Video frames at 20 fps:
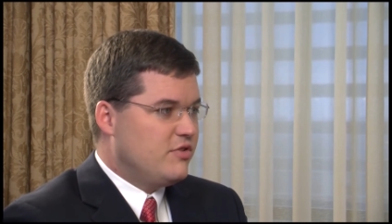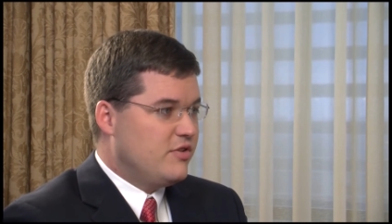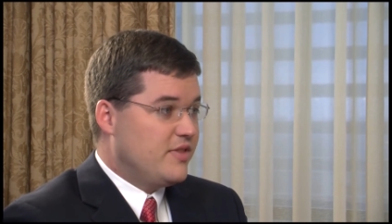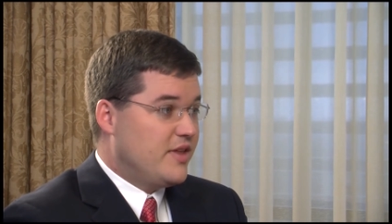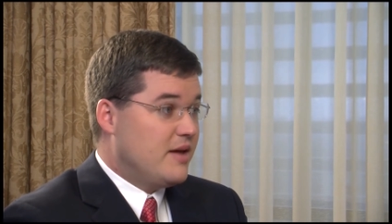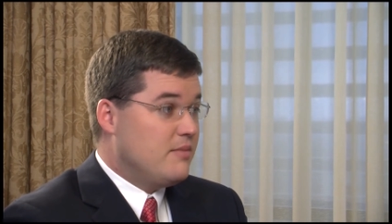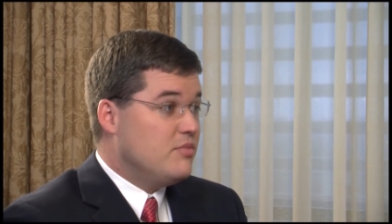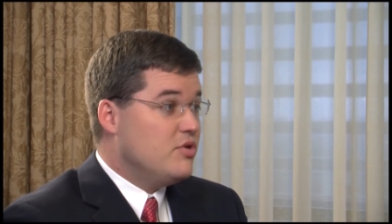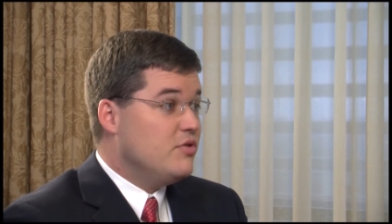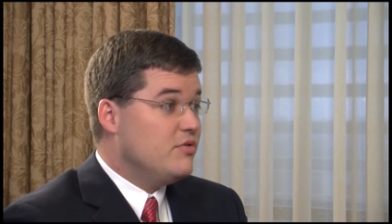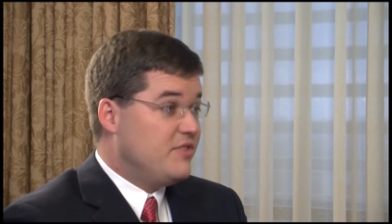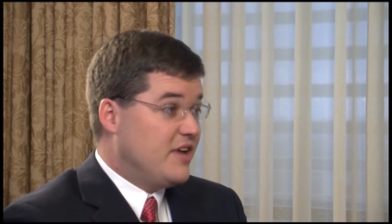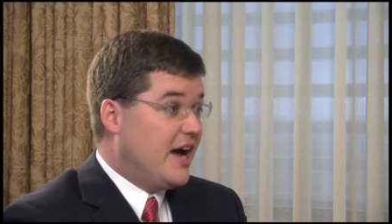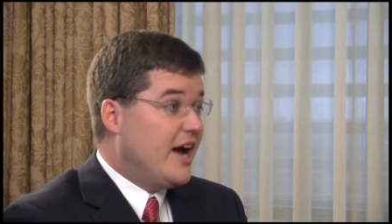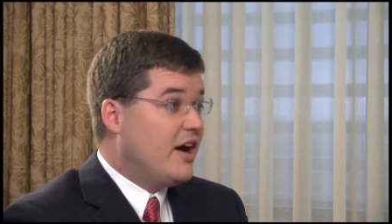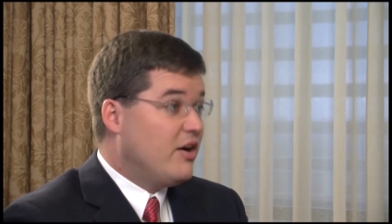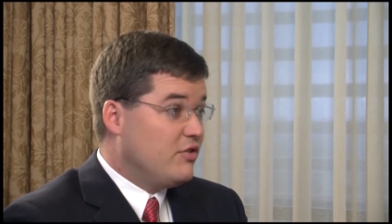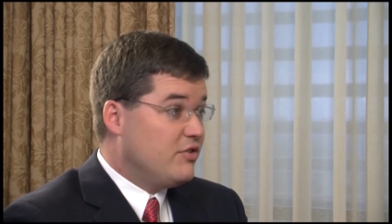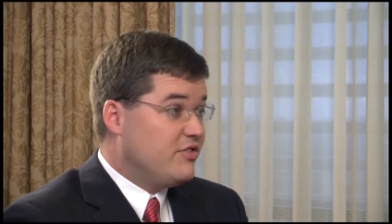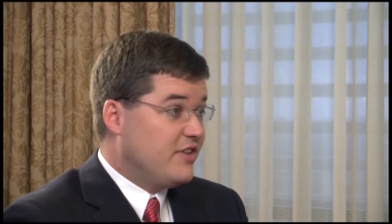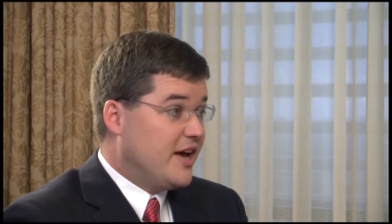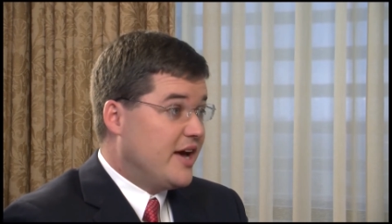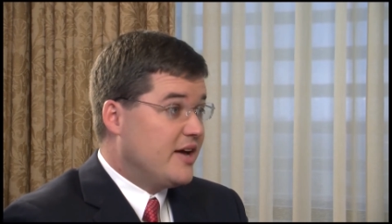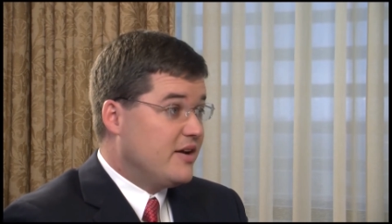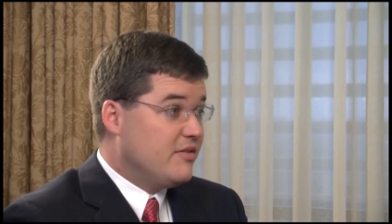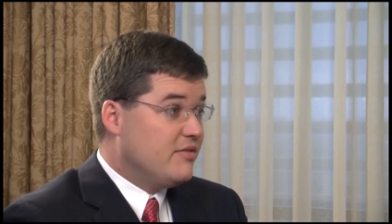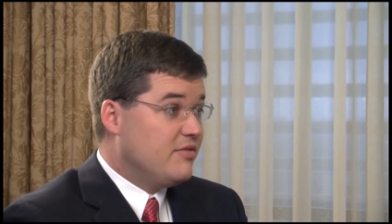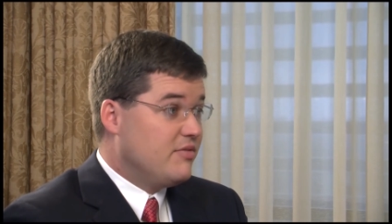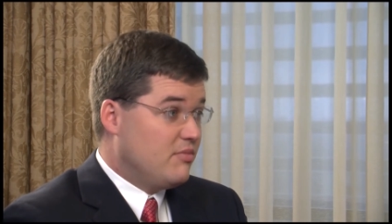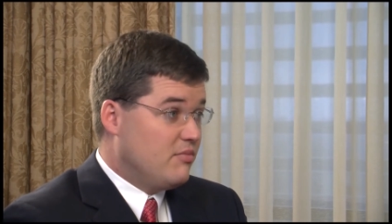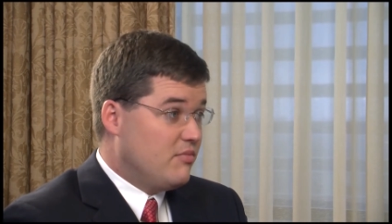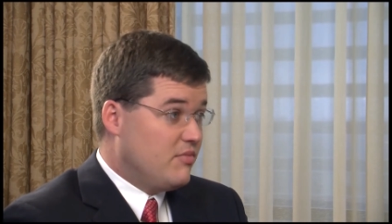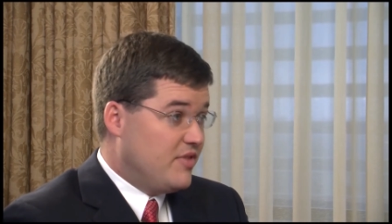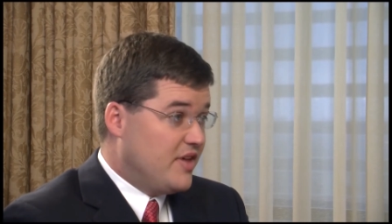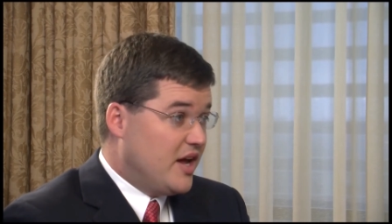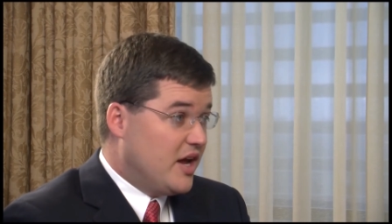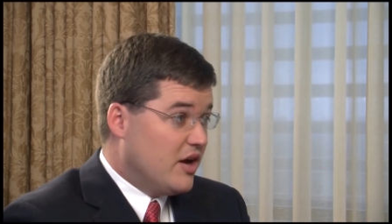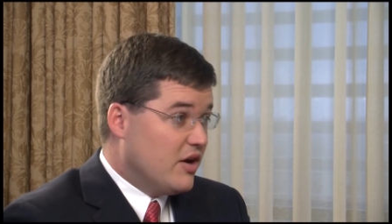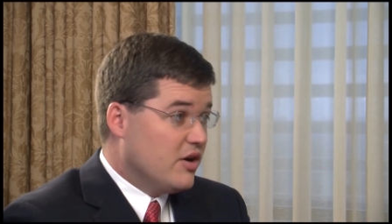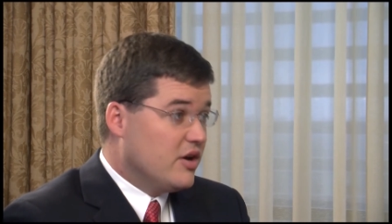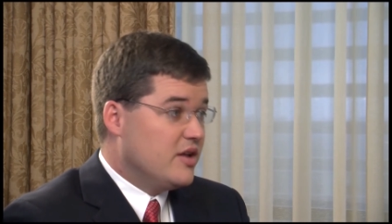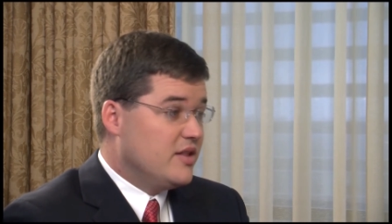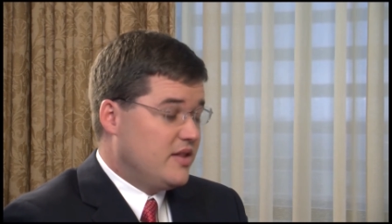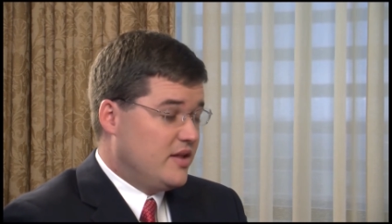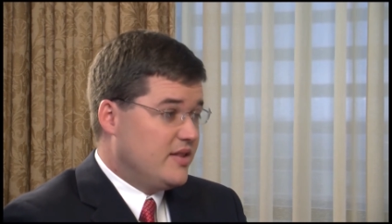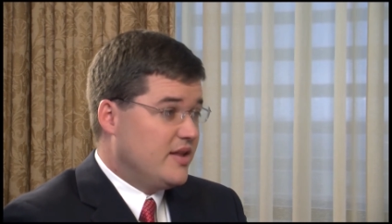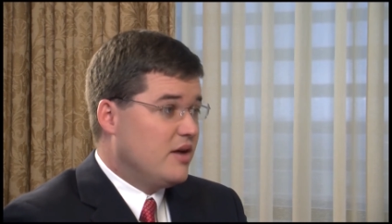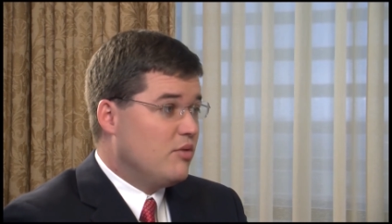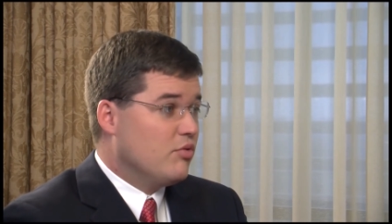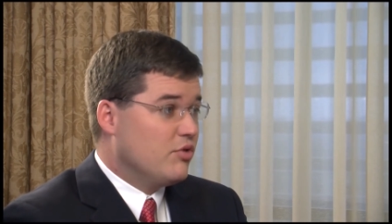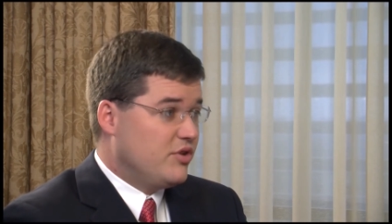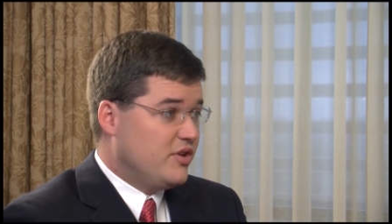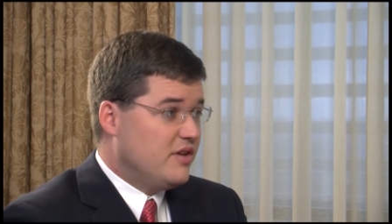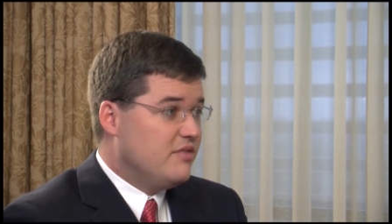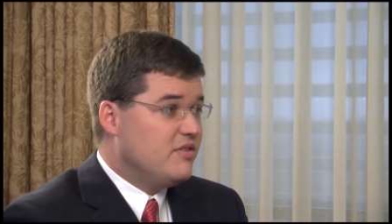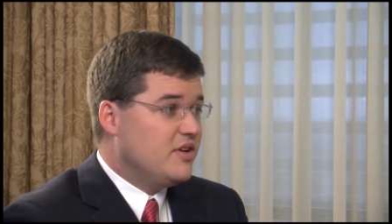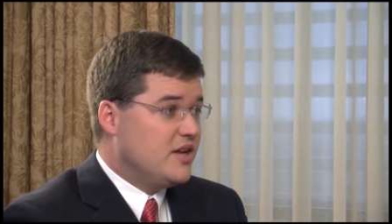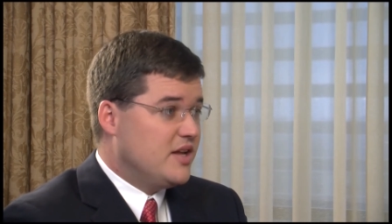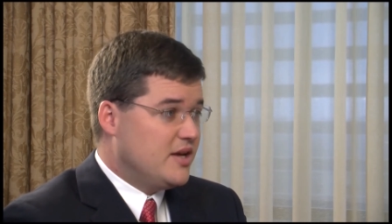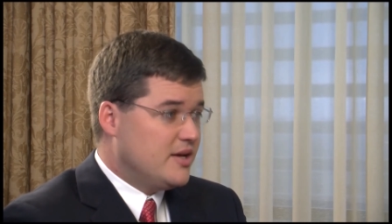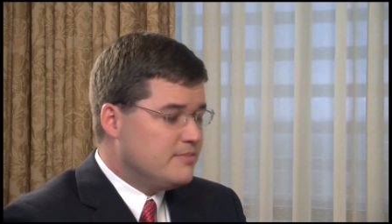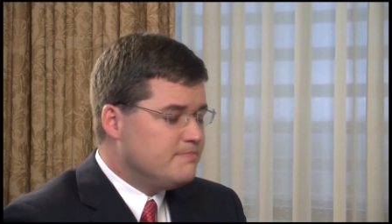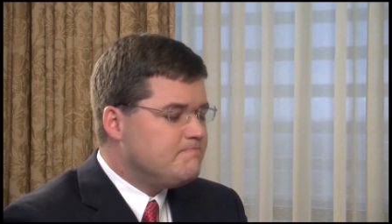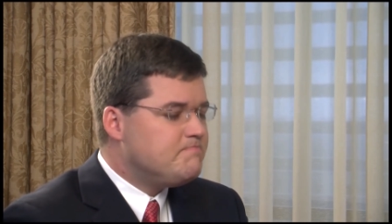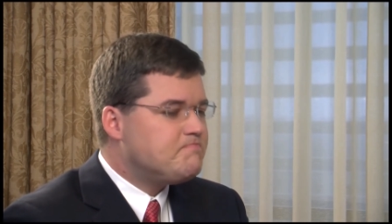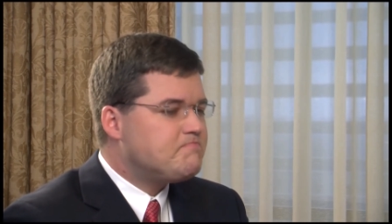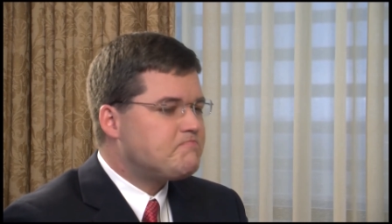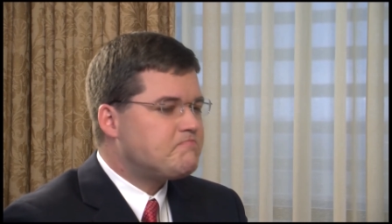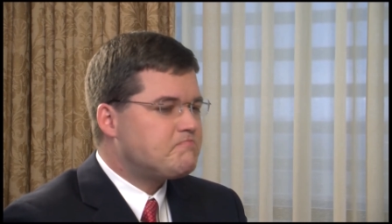so they moved outside of the area that they were living in.